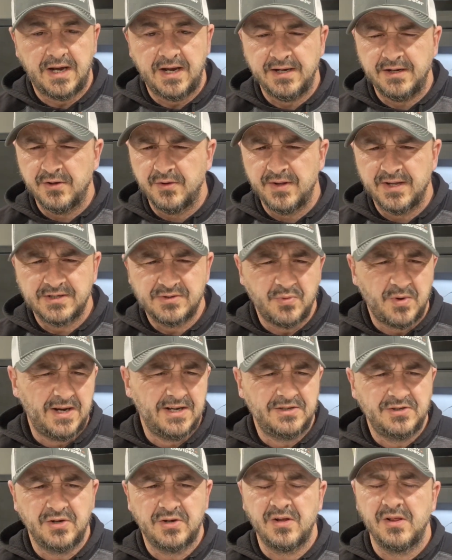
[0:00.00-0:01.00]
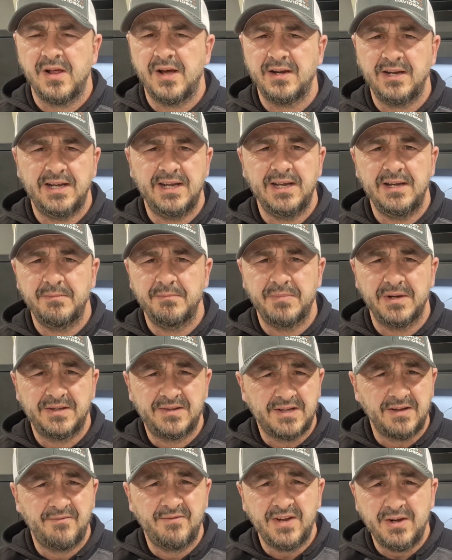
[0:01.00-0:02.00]
I know that's why it took a lot of heat, but
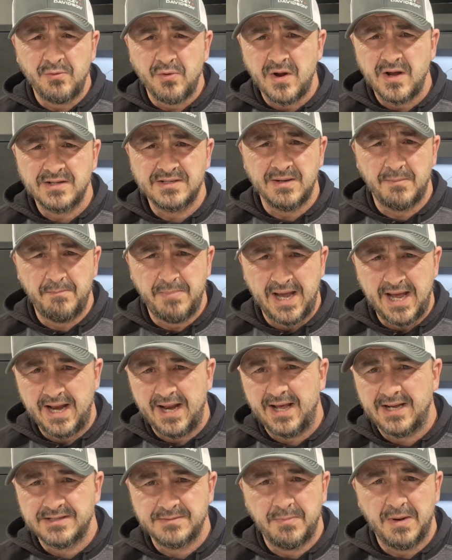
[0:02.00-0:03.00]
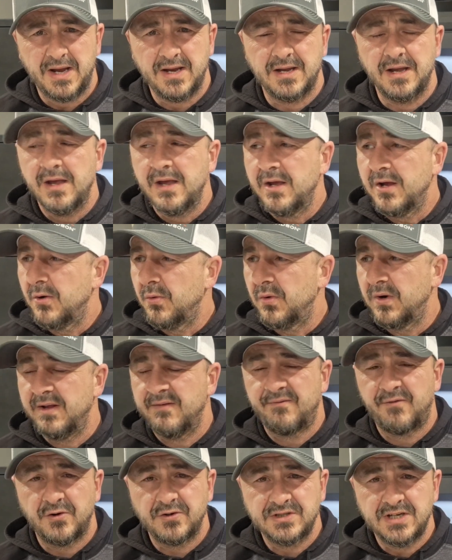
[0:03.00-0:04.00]
the V-Rod's a badass bike. When it
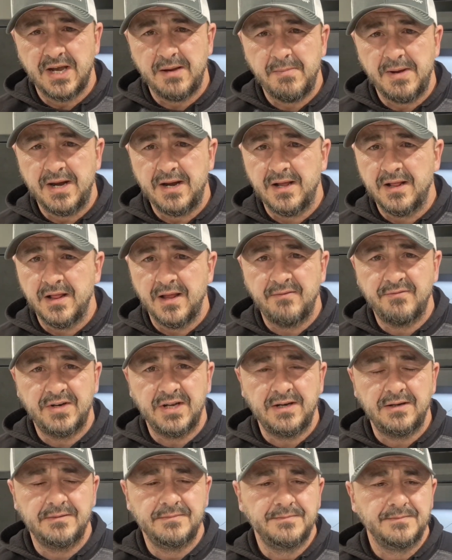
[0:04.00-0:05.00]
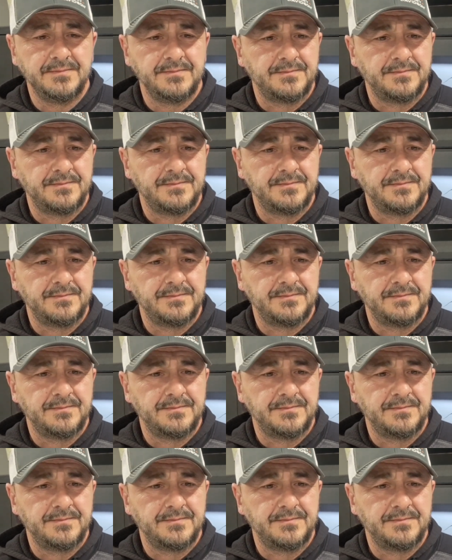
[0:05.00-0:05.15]
first came out, I loved it.